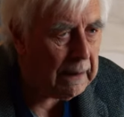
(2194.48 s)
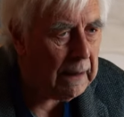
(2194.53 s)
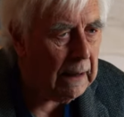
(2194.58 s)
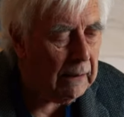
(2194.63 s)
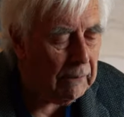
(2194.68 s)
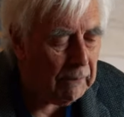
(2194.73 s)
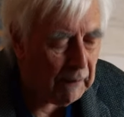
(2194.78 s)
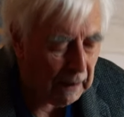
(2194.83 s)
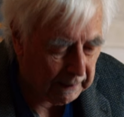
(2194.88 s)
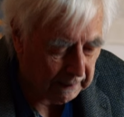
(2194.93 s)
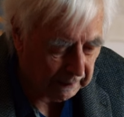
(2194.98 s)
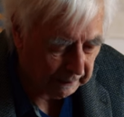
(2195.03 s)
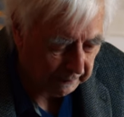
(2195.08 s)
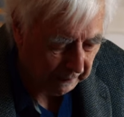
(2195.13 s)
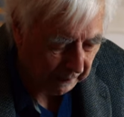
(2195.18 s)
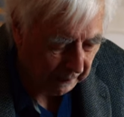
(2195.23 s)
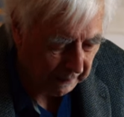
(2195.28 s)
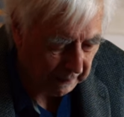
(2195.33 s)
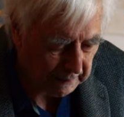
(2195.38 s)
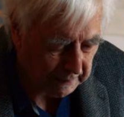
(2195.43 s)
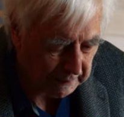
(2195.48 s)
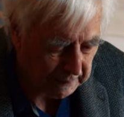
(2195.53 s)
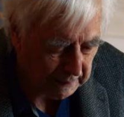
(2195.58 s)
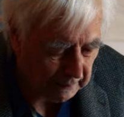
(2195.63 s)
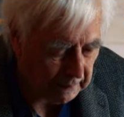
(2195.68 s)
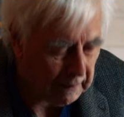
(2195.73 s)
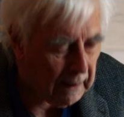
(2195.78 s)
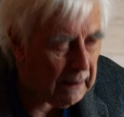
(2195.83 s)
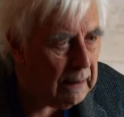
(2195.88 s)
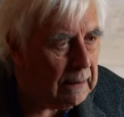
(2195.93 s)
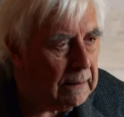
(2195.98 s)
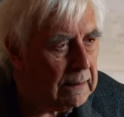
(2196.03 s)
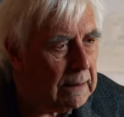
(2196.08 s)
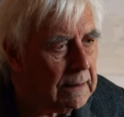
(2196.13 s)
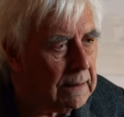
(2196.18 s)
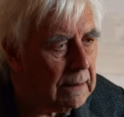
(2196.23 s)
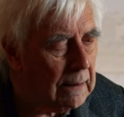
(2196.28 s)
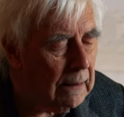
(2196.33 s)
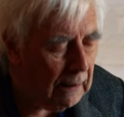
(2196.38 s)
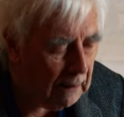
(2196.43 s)
he recognized that he
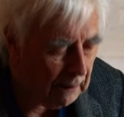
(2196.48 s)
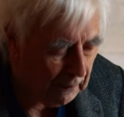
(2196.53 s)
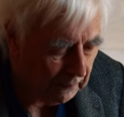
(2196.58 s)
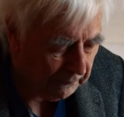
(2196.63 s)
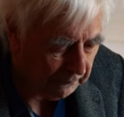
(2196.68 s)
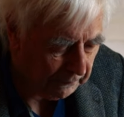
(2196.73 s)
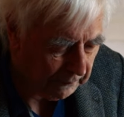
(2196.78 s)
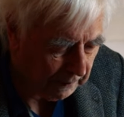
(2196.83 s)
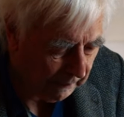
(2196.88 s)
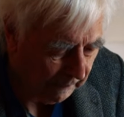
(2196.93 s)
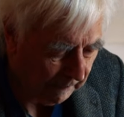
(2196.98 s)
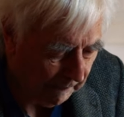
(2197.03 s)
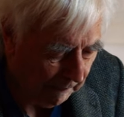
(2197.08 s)
deserved